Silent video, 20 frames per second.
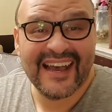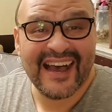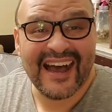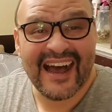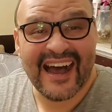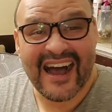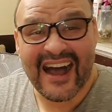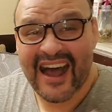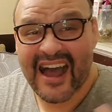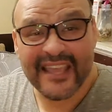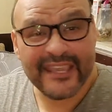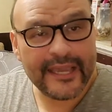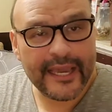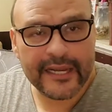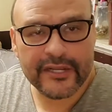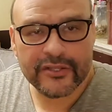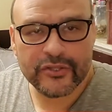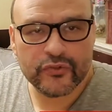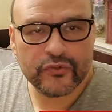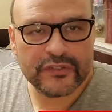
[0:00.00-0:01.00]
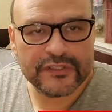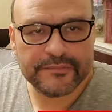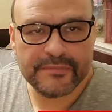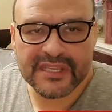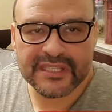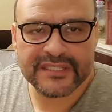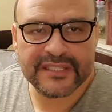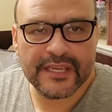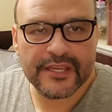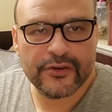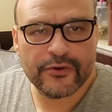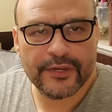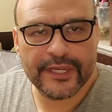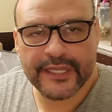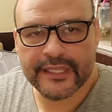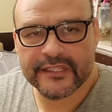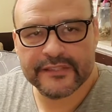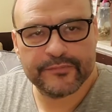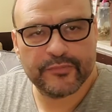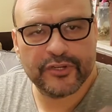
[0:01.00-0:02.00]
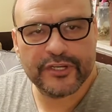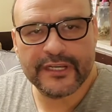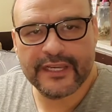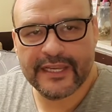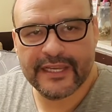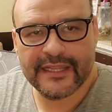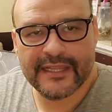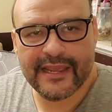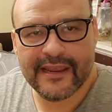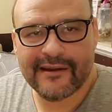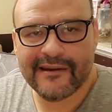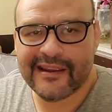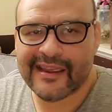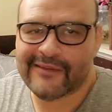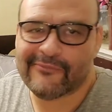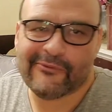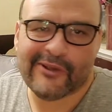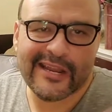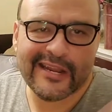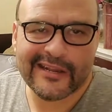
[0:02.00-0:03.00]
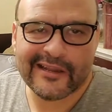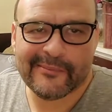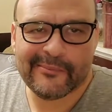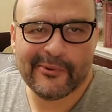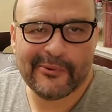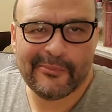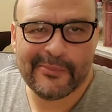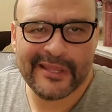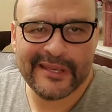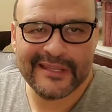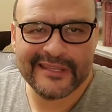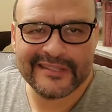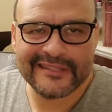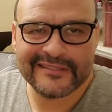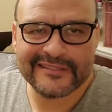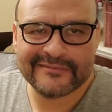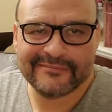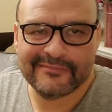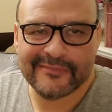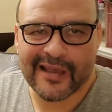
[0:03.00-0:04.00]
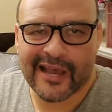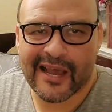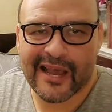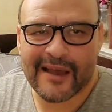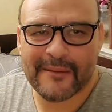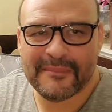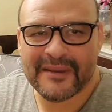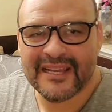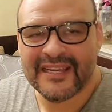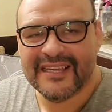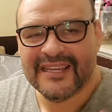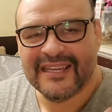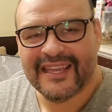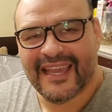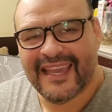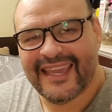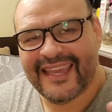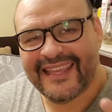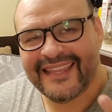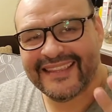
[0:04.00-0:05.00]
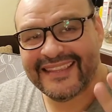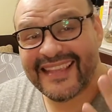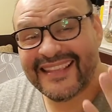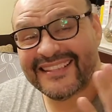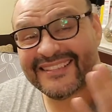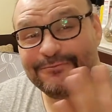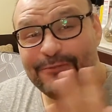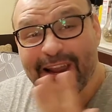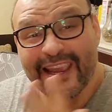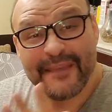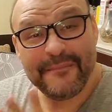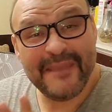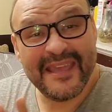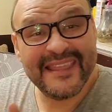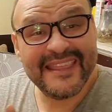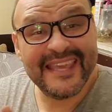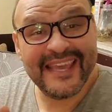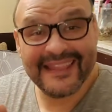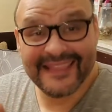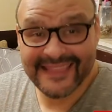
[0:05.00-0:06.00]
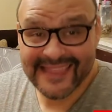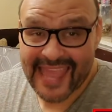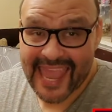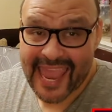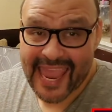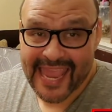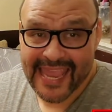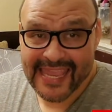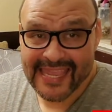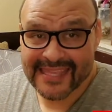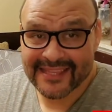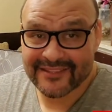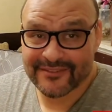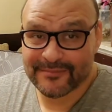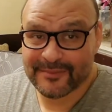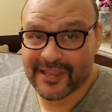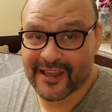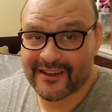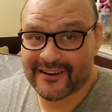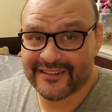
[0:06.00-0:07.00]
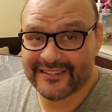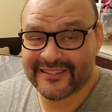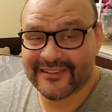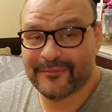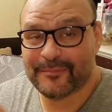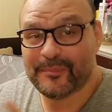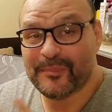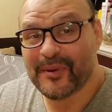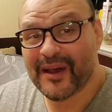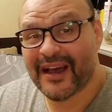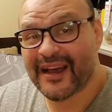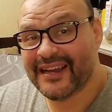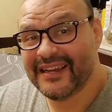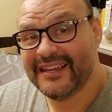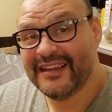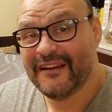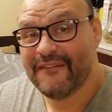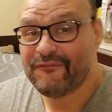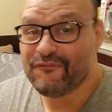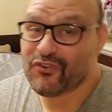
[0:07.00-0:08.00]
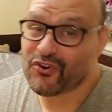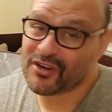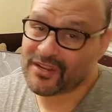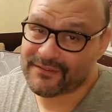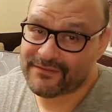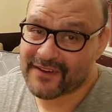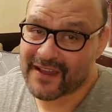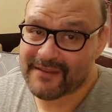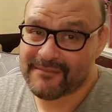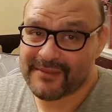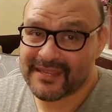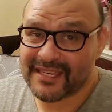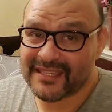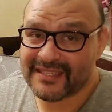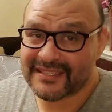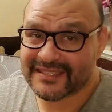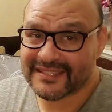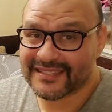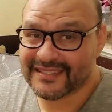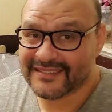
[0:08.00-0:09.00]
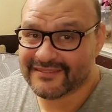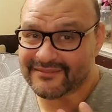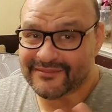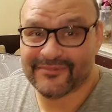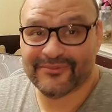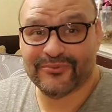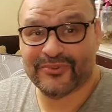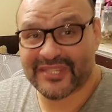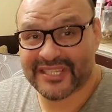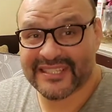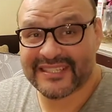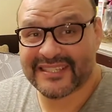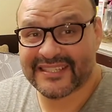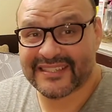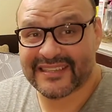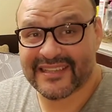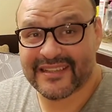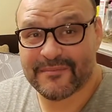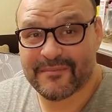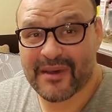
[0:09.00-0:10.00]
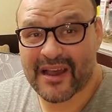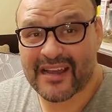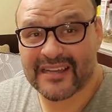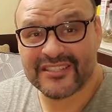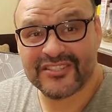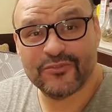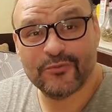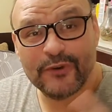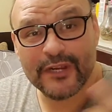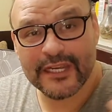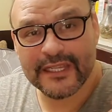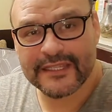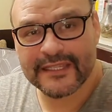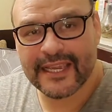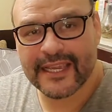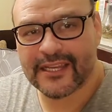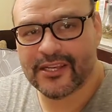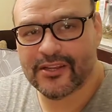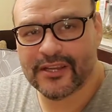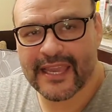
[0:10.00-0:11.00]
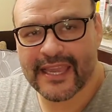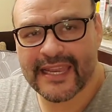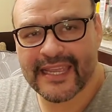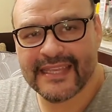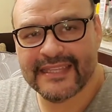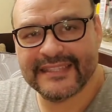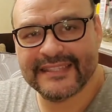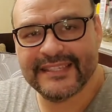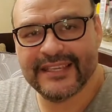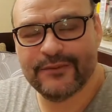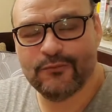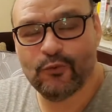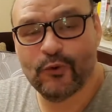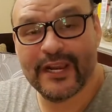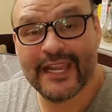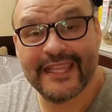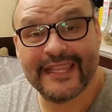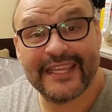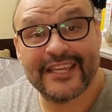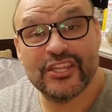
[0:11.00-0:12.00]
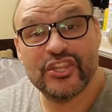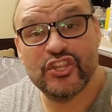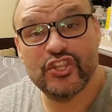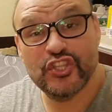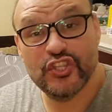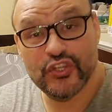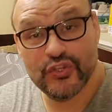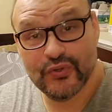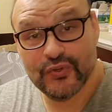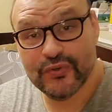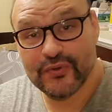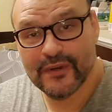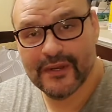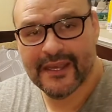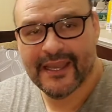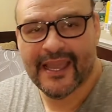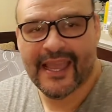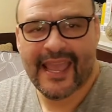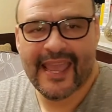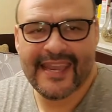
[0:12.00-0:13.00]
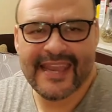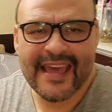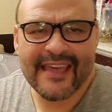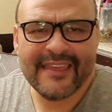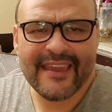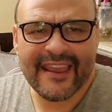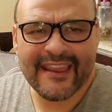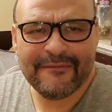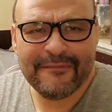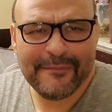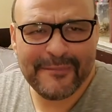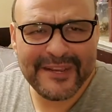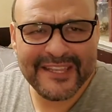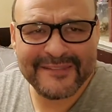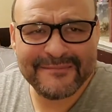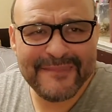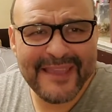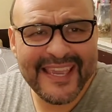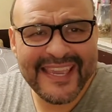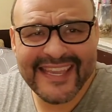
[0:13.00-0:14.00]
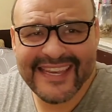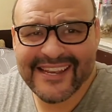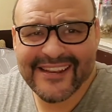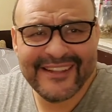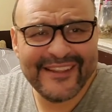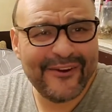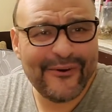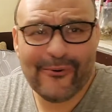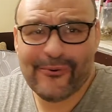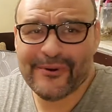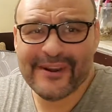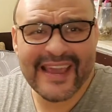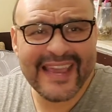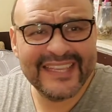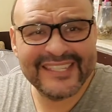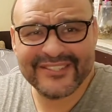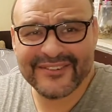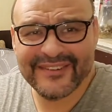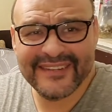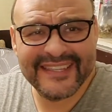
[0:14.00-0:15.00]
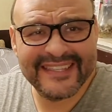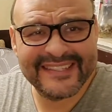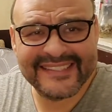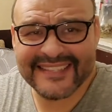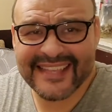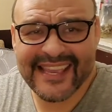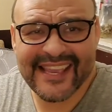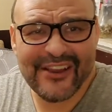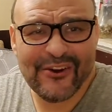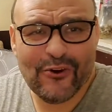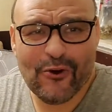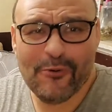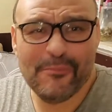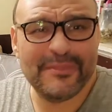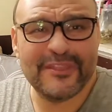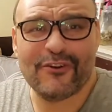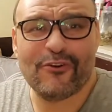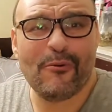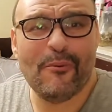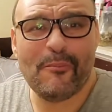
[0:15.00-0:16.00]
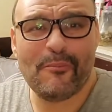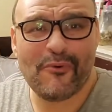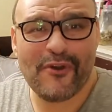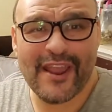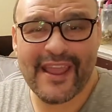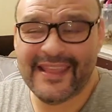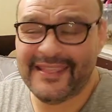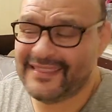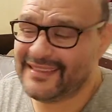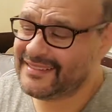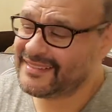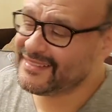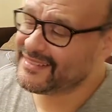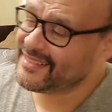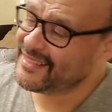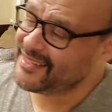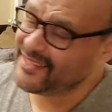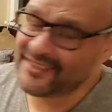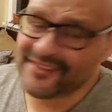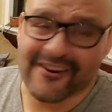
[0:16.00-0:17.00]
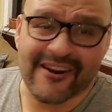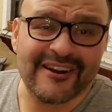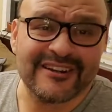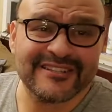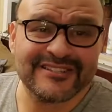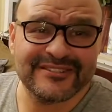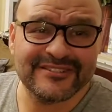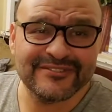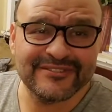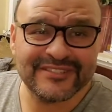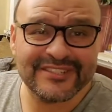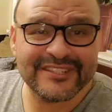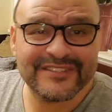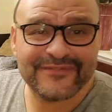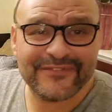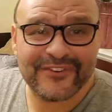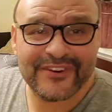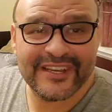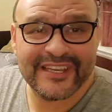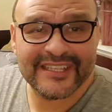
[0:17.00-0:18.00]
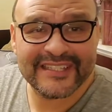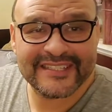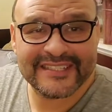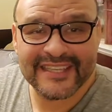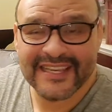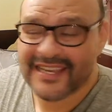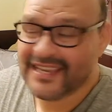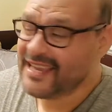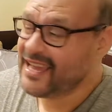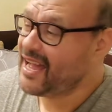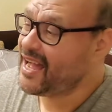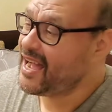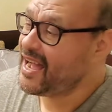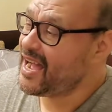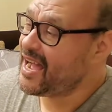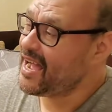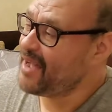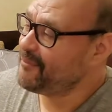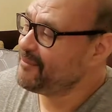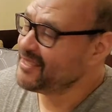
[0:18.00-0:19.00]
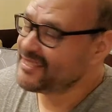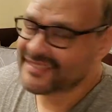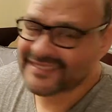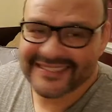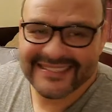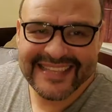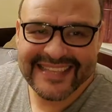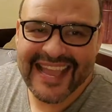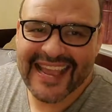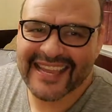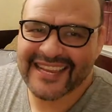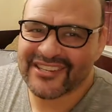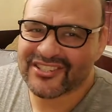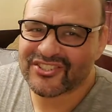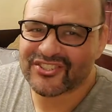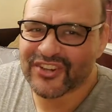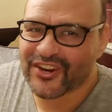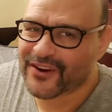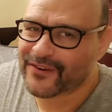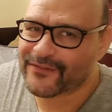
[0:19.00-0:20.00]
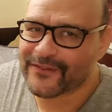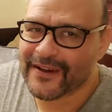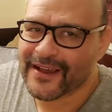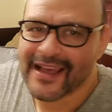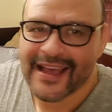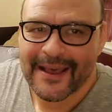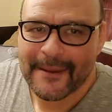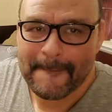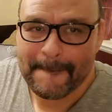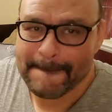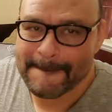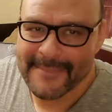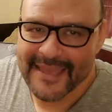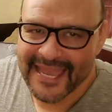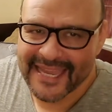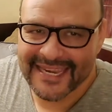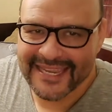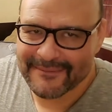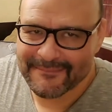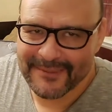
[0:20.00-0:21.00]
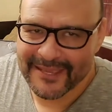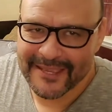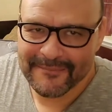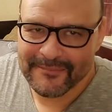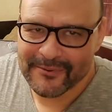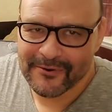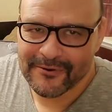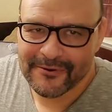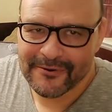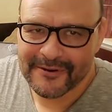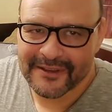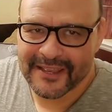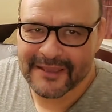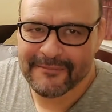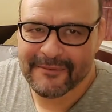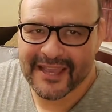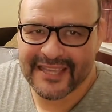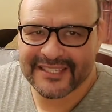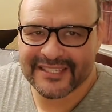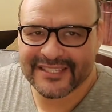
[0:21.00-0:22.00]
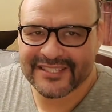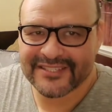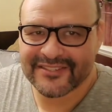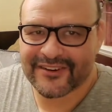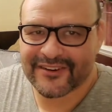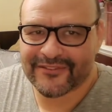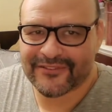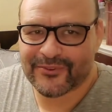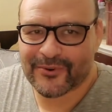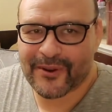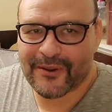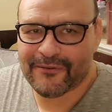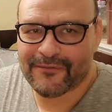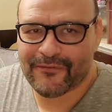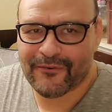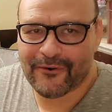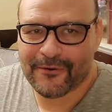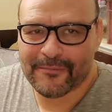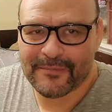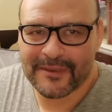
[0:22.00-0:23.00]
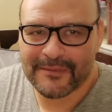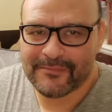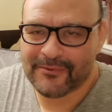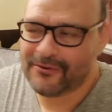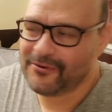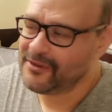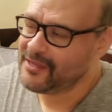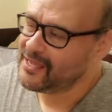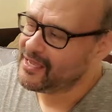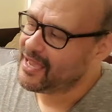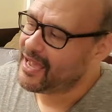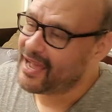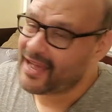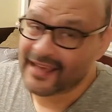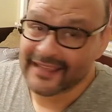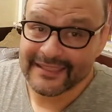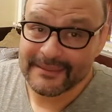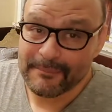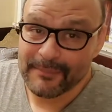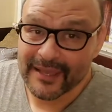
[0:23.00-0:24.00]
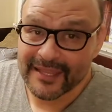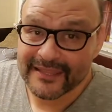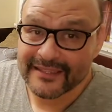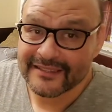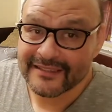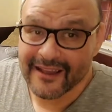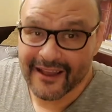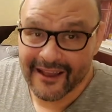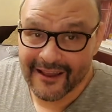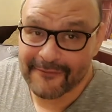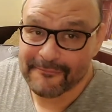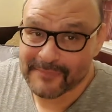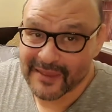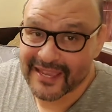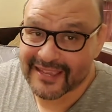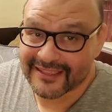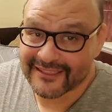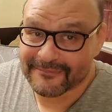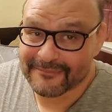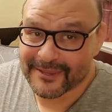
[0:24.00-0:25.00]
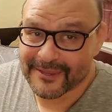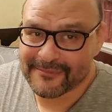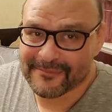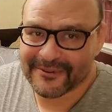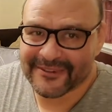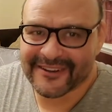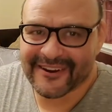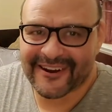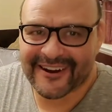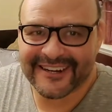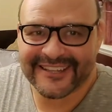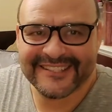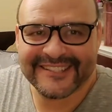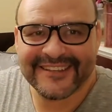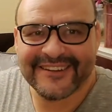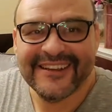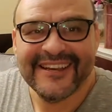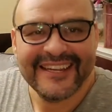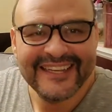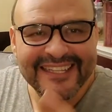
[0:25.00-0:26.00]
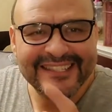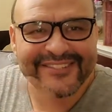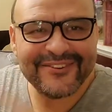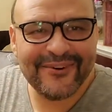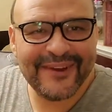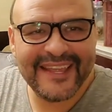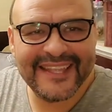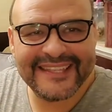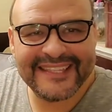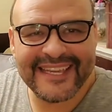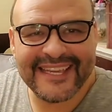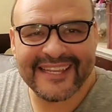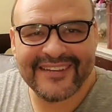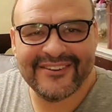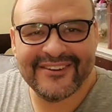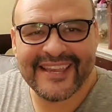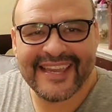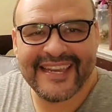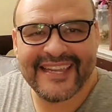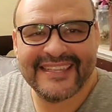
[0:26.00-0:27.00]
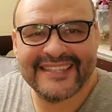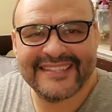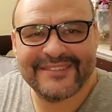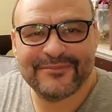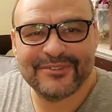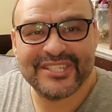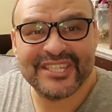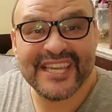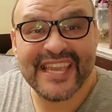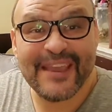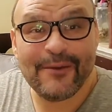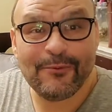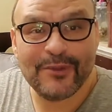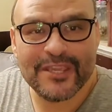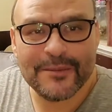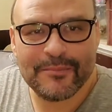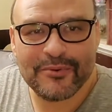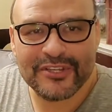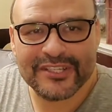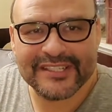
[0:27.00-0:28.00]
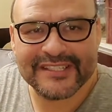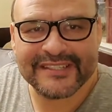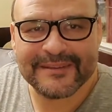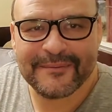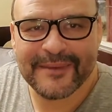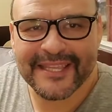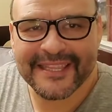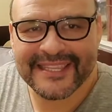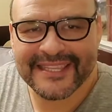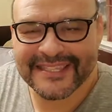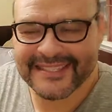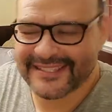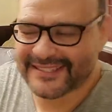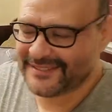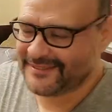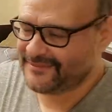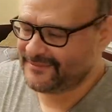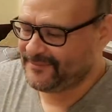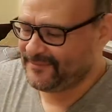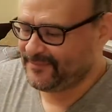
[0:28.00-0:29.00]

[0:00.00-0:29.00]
Uh, all you gotta do is mix the ingredients, put it in there, and wait a couple minutes. Um, it, it's recommended a day, to be honest with you, but forty-five minutes what it says on the box. So we're gonna take a look at it and see what it can do. And now that everybody's making their own ice cream and stay at home, their own bread, this is another arsenal just for us. Um, it's not gonna serve many people. It might just serve three or four people, uh, depending how big the people are. So let's go ahead and take a look at it and see what you get when you purchase something like this.